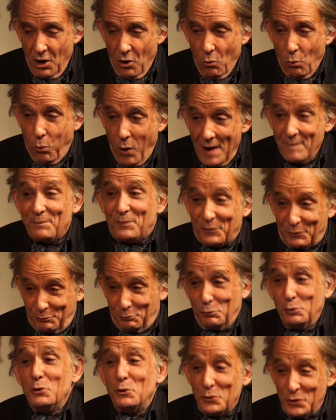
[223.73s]
went
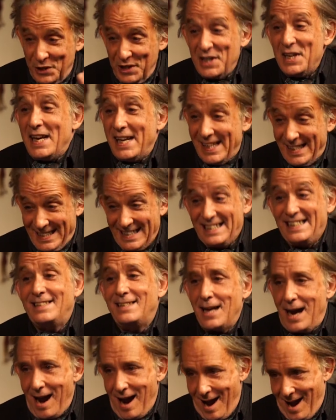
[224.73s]
through the
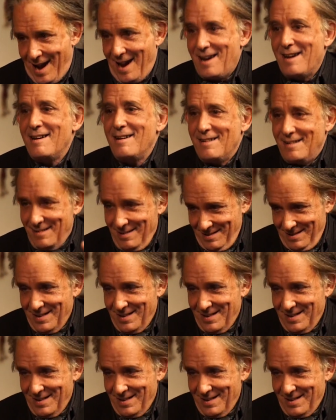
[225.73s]
entire